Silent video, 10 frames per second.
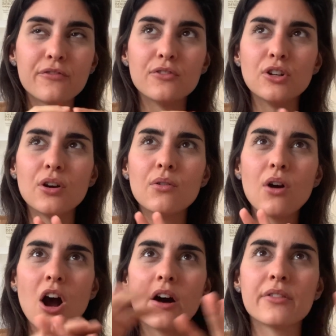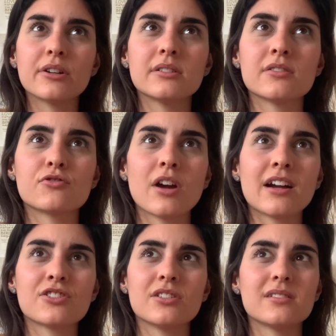no other
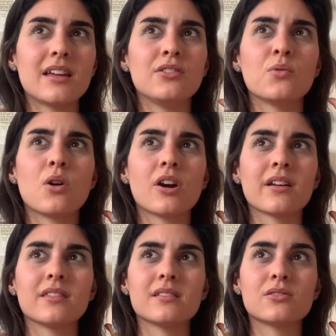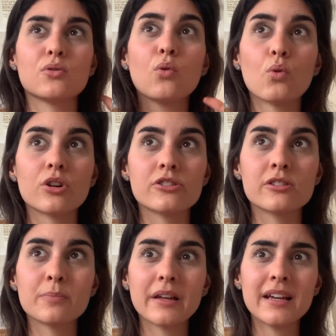distractions and you are in this
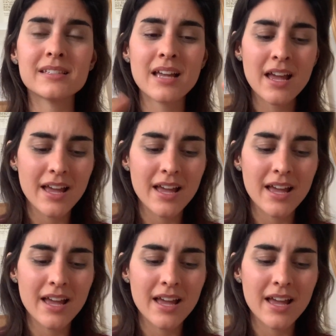gorgeous place